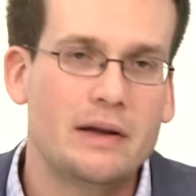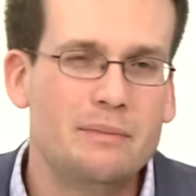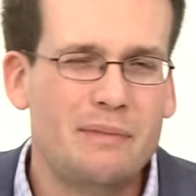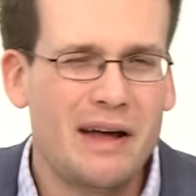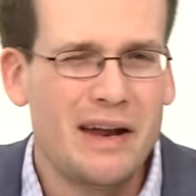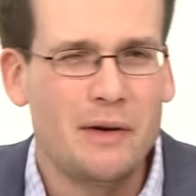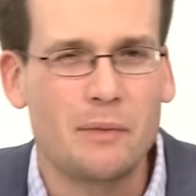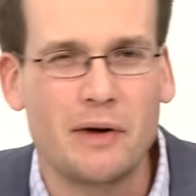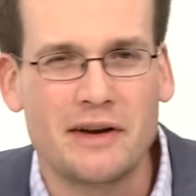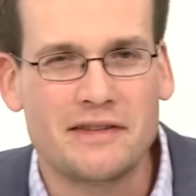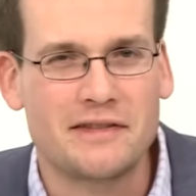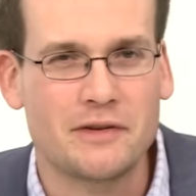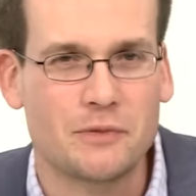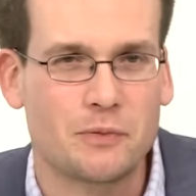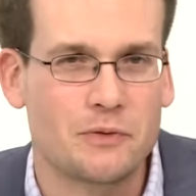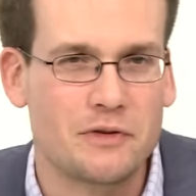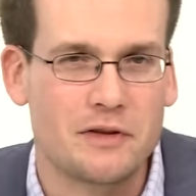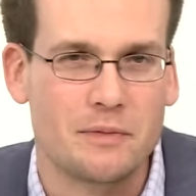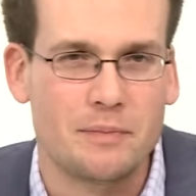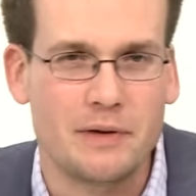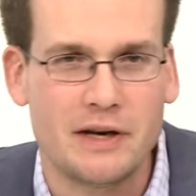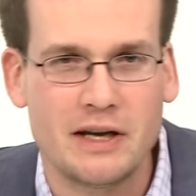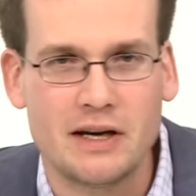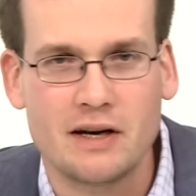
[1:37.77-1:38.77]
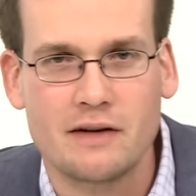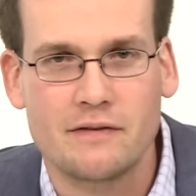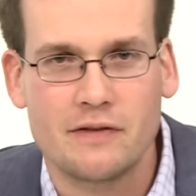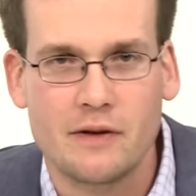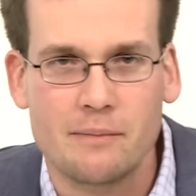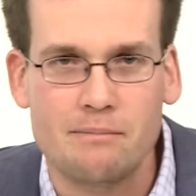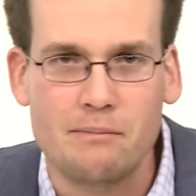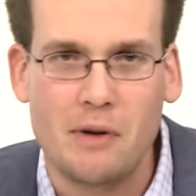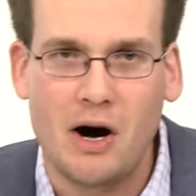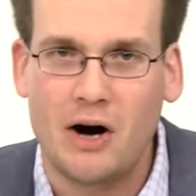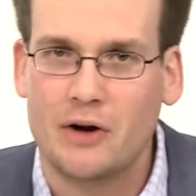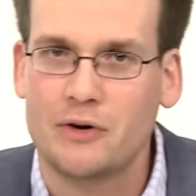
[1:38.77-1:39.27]
In many ways, this was the beginning of the
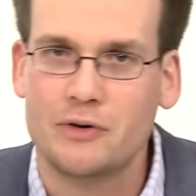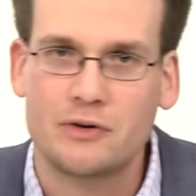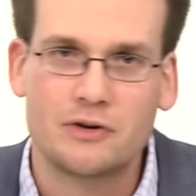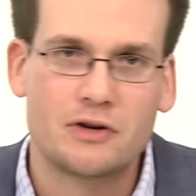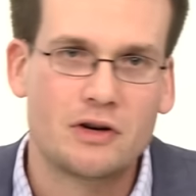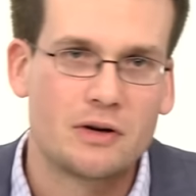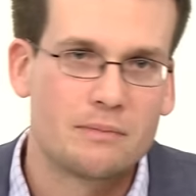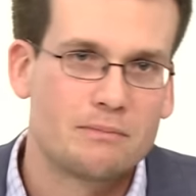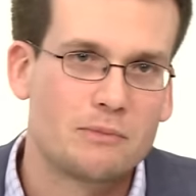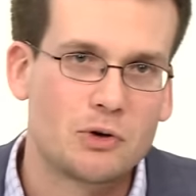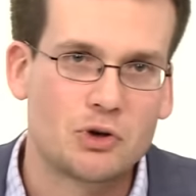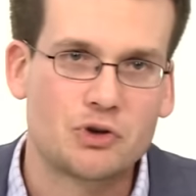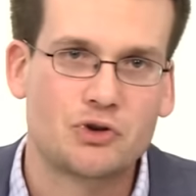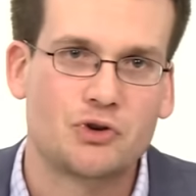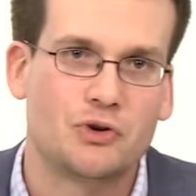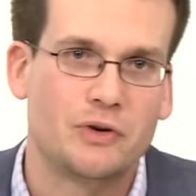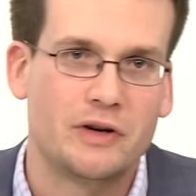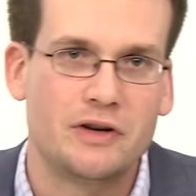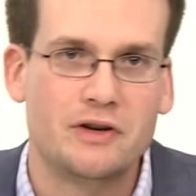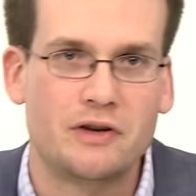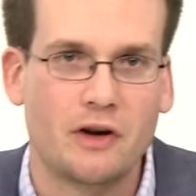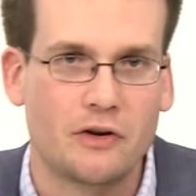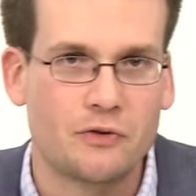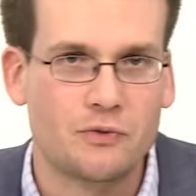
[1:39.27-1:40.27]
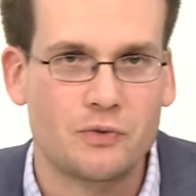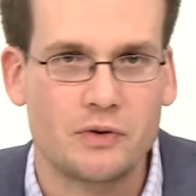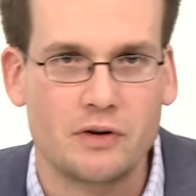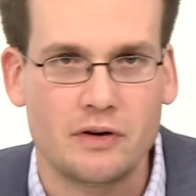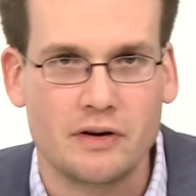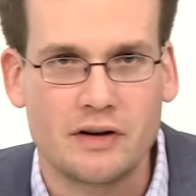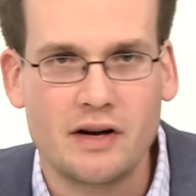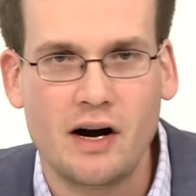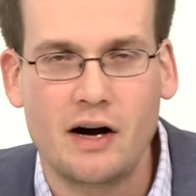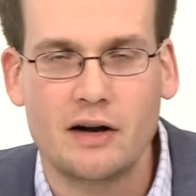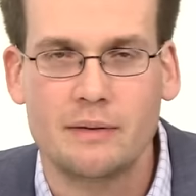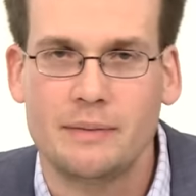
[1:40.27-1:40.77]
modern commercial industrial
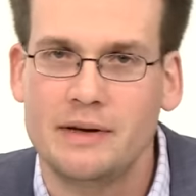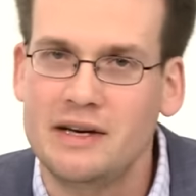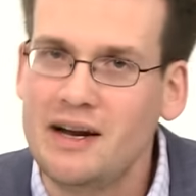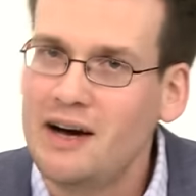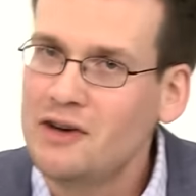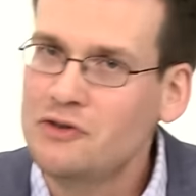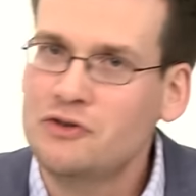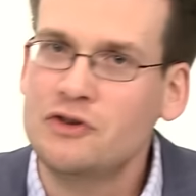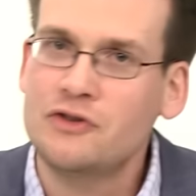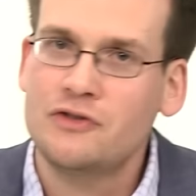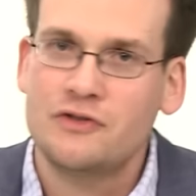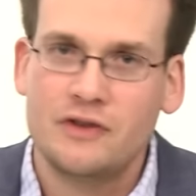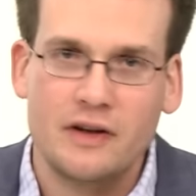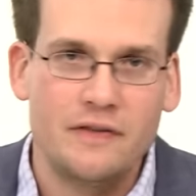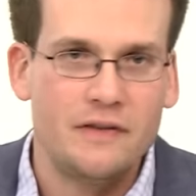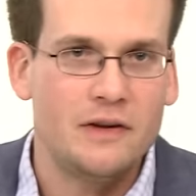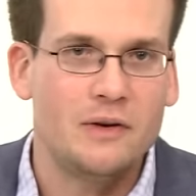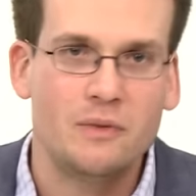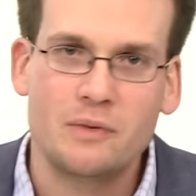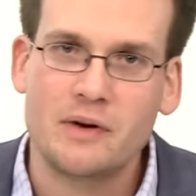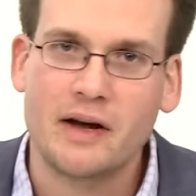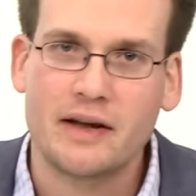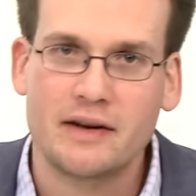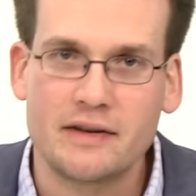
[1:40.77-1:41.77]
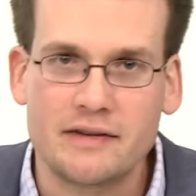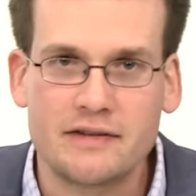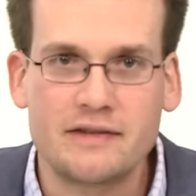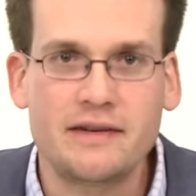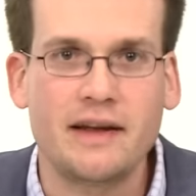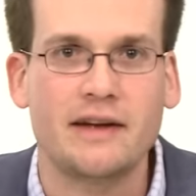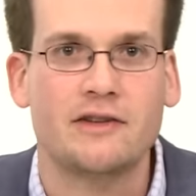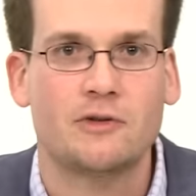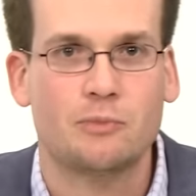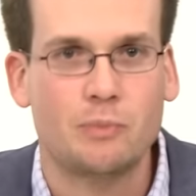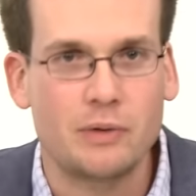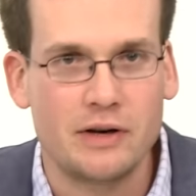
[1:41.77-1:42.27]
economy, not just in the United
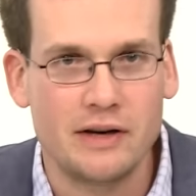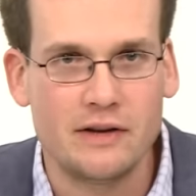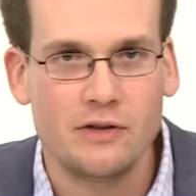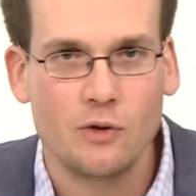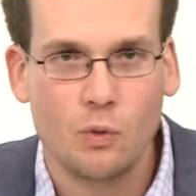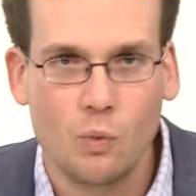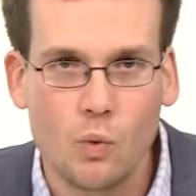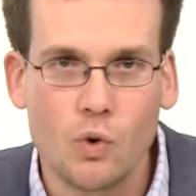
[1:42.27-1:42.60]
States, but in the